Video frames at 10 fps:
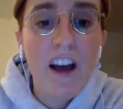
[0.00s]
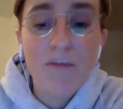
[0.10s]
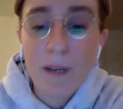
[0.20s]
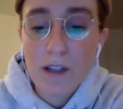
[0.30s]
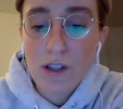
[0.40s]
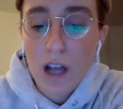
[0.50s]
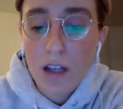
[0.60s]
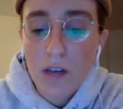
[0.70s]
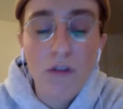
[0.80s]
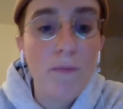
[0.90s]
Hoffman
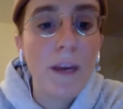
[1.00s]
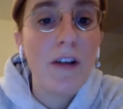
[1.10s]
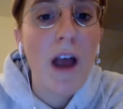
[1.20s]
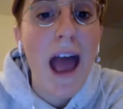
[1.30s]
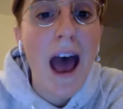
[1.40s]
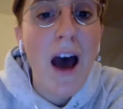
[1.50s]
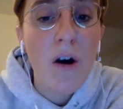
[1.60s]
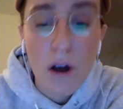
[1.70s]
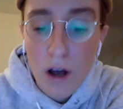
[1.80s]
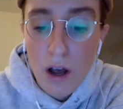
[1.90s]
Consulting Group here.
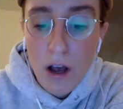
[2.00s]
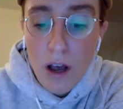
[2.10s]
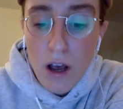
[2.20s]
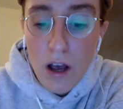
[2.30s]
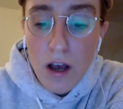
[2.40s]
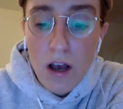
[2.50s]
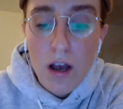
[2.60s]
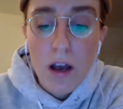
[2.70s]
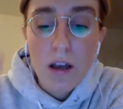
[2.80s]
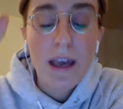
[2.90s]
How
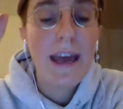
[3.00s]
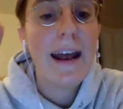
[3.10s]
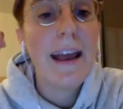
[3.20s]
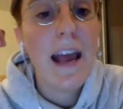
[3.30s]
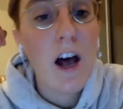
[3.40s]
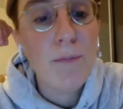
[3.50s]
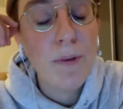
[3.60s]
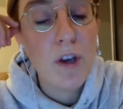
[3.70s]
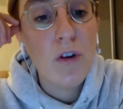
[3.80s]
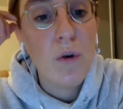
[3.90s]
can I help
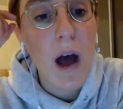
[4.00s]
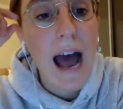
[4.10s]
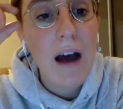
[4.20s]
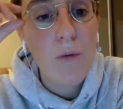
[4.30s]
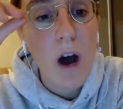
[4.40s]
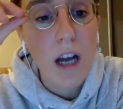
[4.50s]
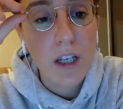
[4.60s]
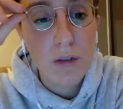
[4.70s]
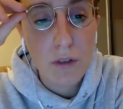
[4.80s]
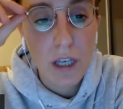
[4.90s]
you? Why do
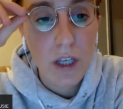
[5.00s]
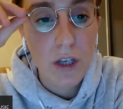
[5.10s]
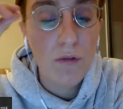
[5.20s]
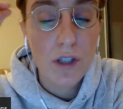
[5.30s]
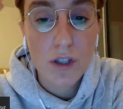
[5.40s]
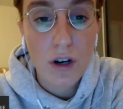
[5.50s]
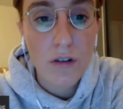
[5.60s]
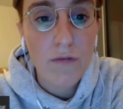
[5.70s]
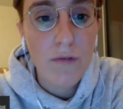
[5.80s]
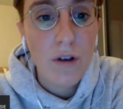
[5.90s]
you think you
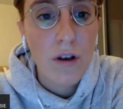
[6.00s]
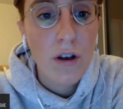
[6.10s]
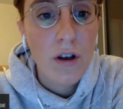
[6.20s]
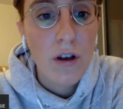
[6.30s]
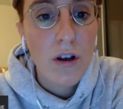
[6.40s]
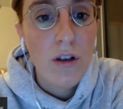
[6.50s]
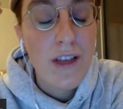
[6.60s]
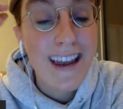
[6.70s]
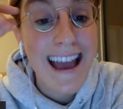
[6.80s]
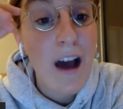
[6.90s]
deserve
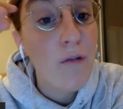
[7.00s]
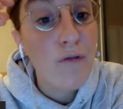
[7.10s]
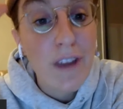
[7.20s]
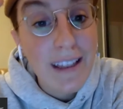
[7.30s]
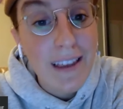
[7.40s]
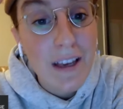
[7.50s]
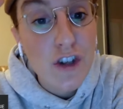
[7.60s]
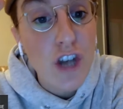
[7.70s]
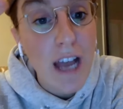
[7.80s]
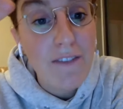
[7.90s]
the now
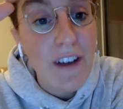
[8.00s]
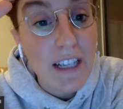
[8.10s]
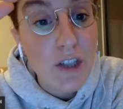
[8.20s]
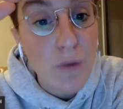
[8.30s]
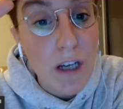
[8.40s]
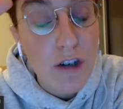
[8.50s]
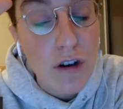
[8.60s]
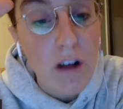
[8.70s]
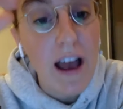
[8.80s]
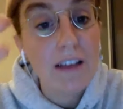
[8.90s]
vintage Dykevice sweatshirt?